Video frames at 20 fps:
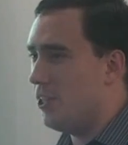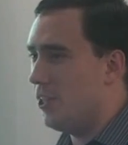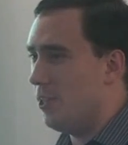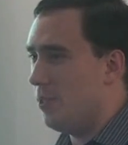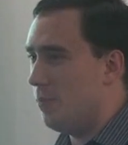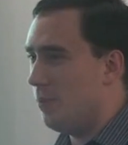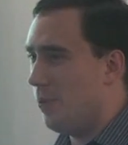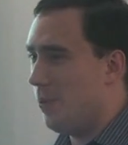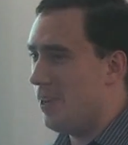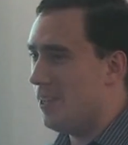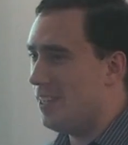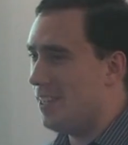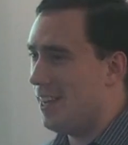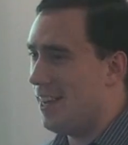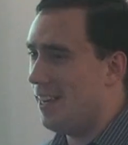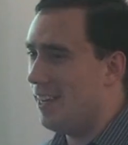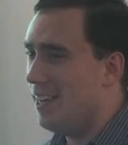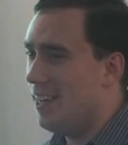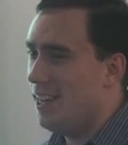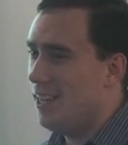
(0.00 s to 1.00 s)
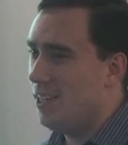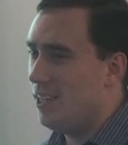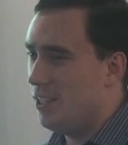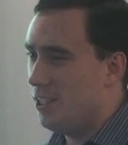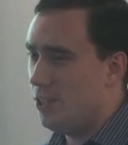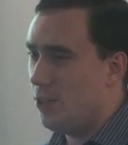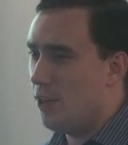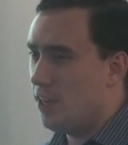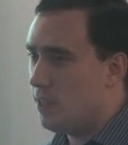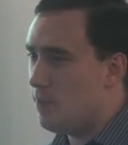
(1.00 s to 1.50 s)
certain point saying,
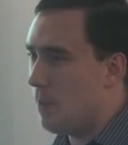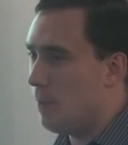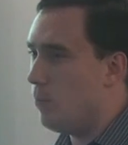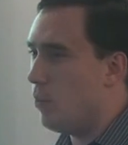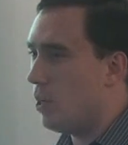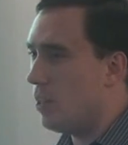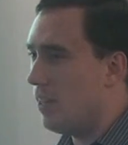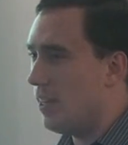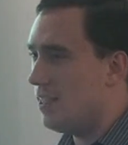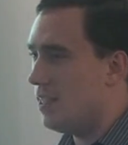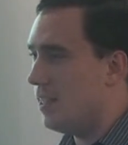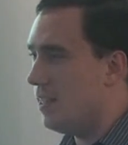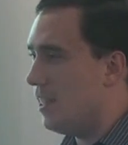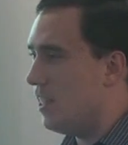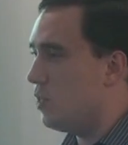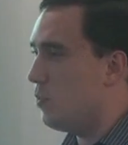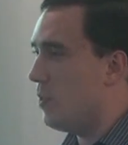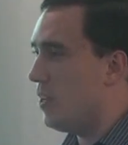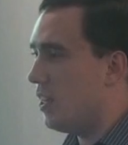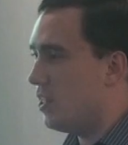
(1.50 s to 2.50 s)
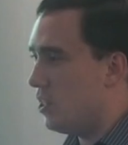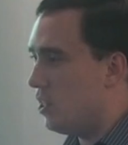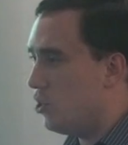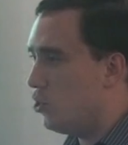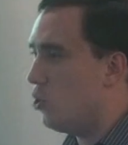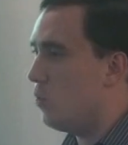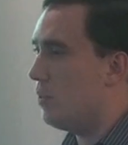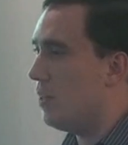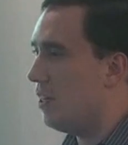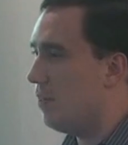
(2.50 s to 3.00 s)
don't expect more clicks than this because I
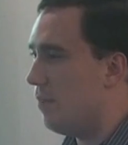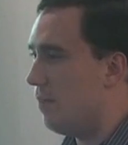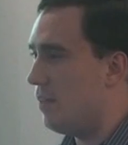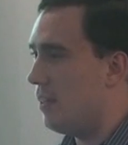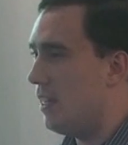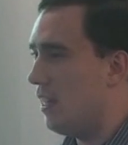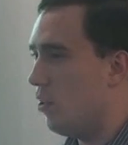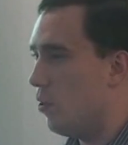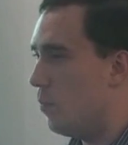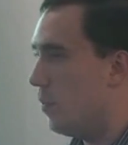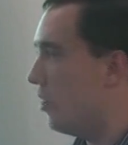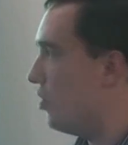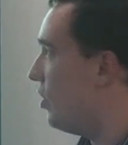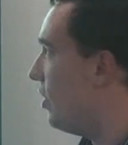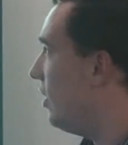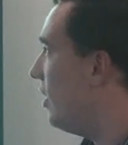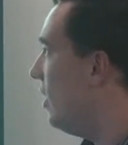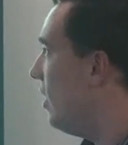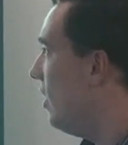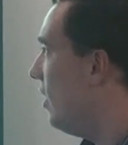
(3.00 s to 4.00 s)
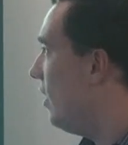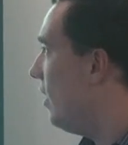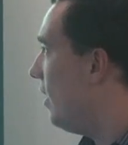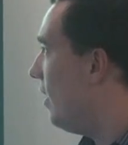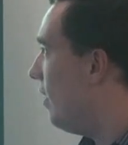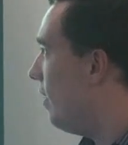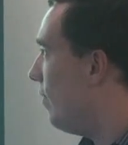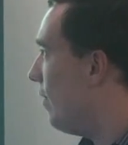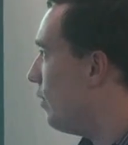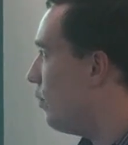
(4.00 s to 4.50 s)
assume you have a $50
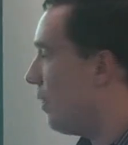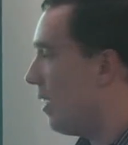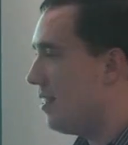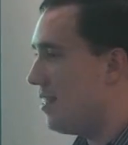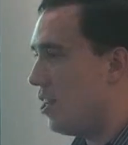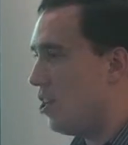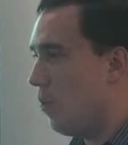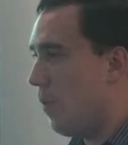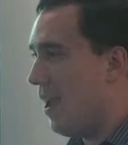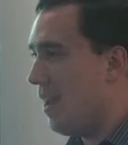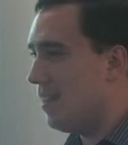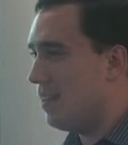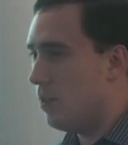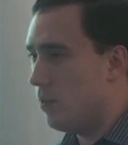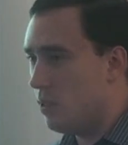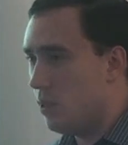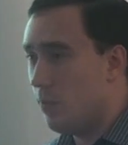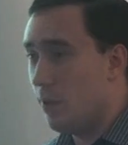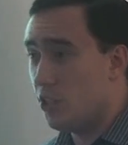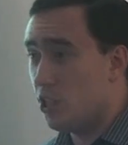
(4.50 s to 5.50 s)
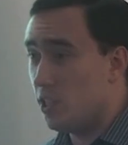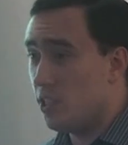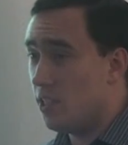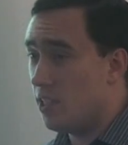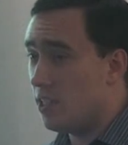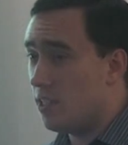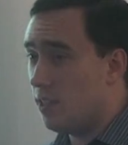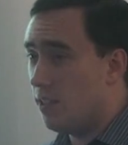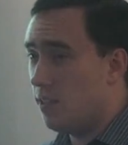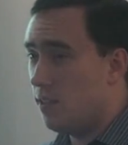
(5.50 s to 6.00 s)
budget. In V2010 the, the budget's the
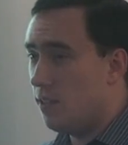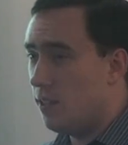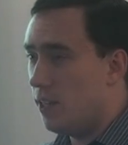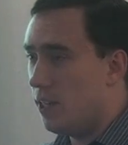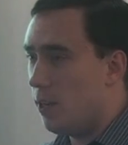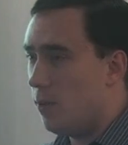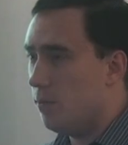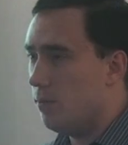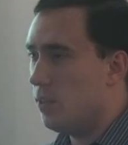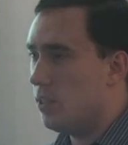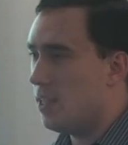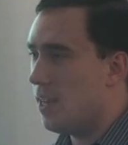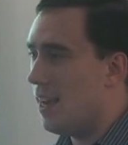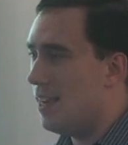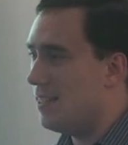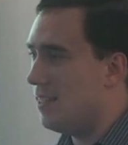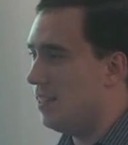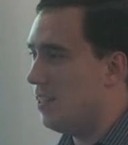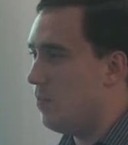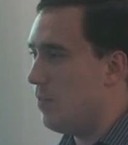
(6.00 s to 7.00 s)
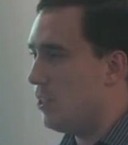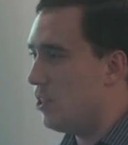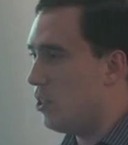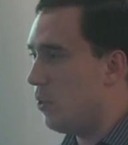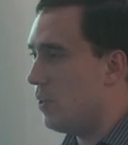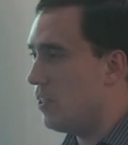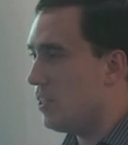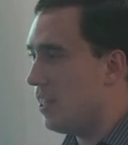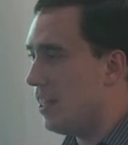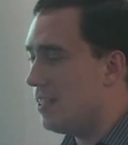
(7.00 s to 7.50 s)
same sky's the limit.
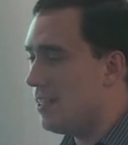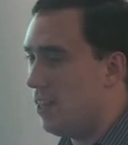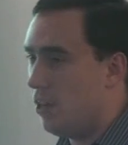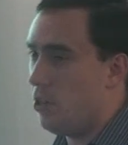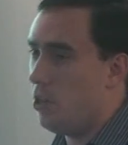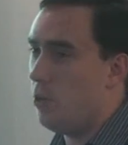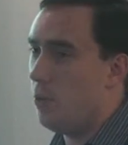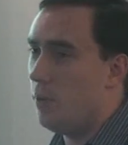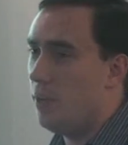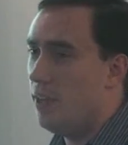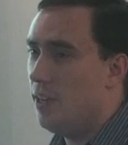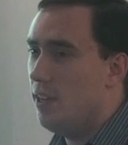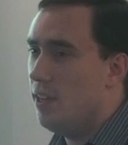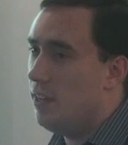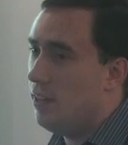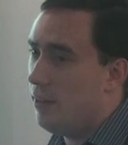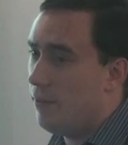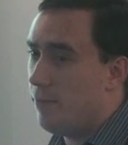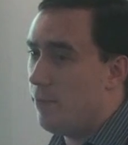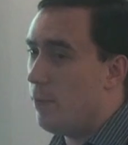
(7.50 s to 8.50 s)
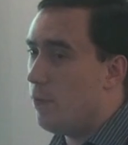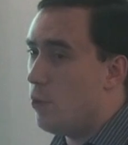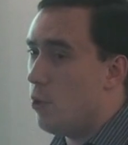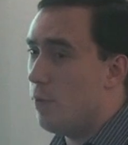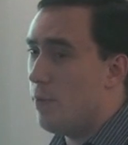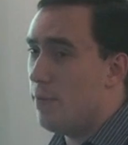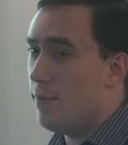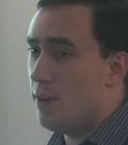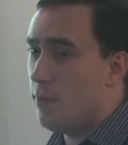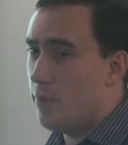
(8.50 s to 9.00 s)
So it's going to tell you, if, if you
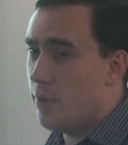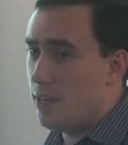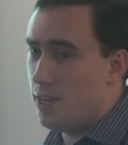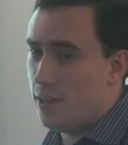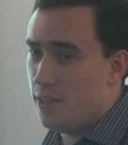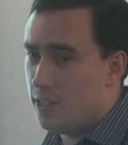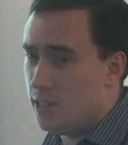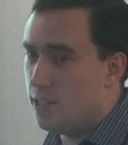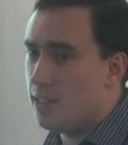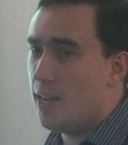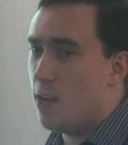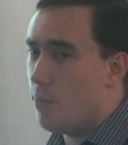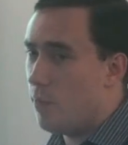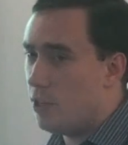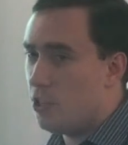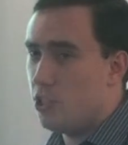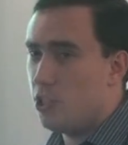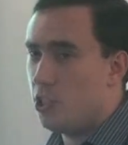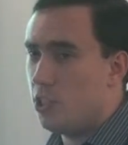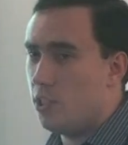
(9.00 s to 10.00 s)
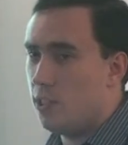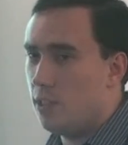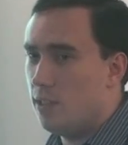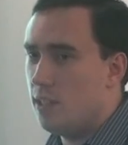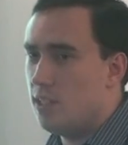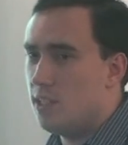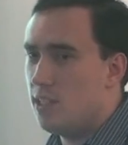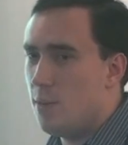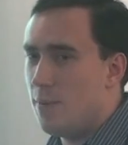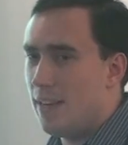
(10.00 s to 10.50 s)
have been money, this is how much,
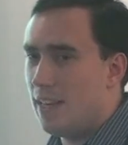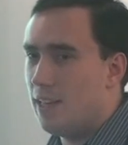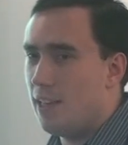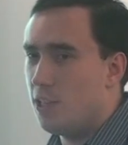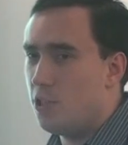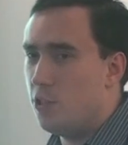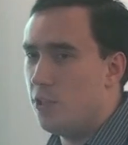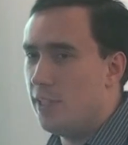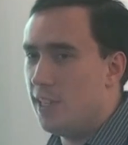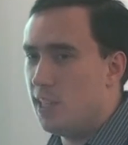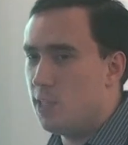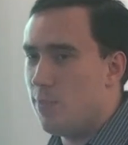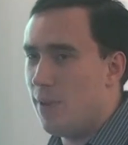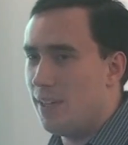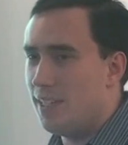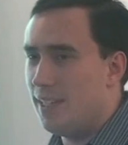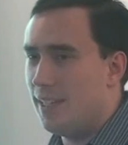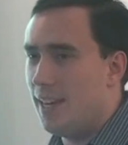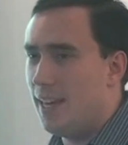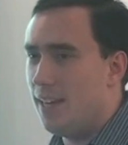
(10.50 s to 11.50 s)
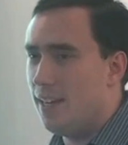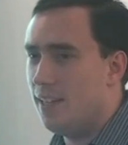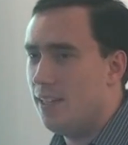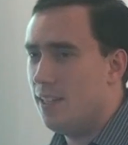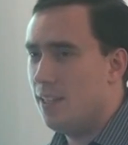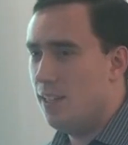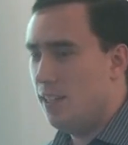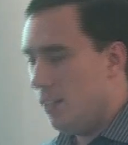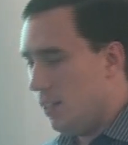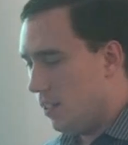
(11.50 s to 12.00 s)
this is how many clicks you can expect to get.
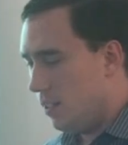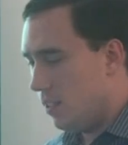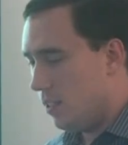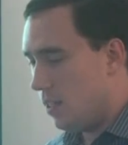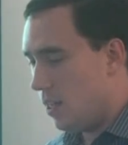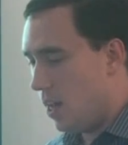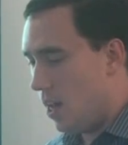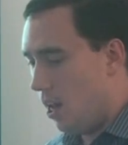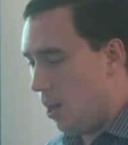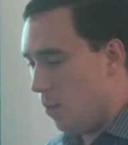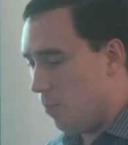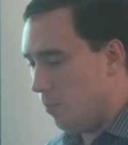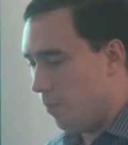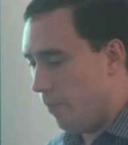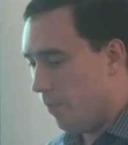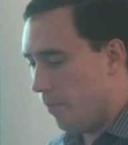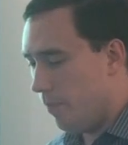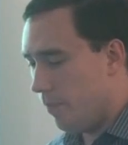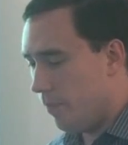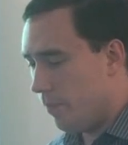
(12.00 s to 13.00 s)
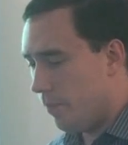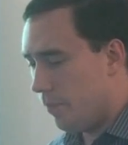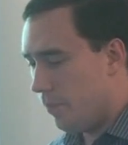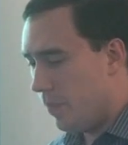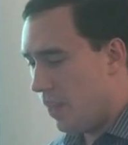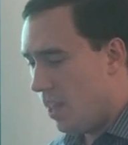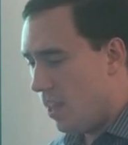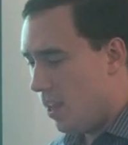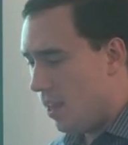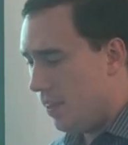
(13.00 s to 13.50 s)
Um,
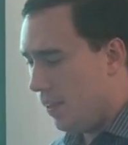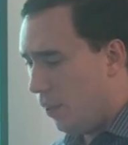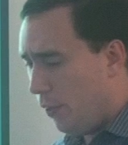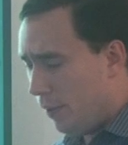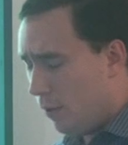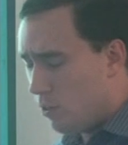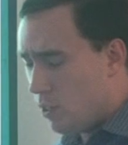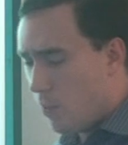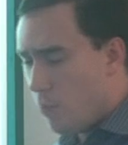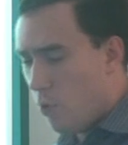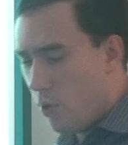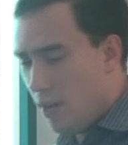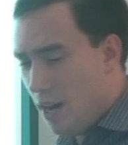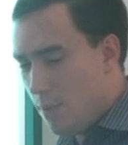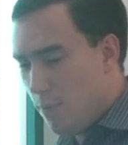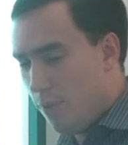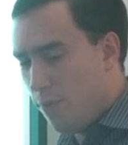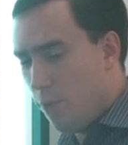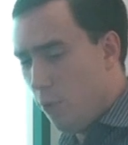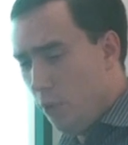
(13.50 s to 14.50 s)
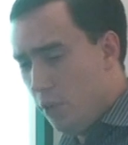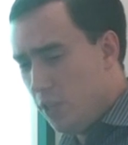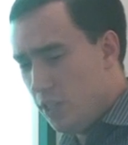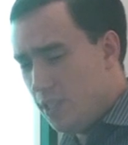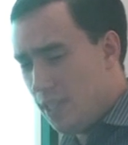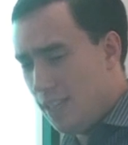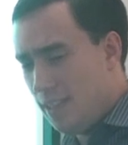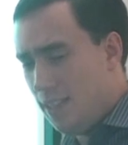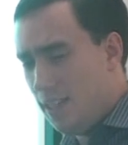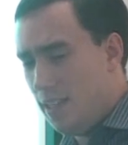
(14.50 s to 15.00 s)
and the other thing which I pointed out before is
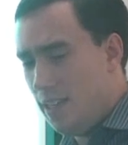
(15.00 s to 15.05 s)
that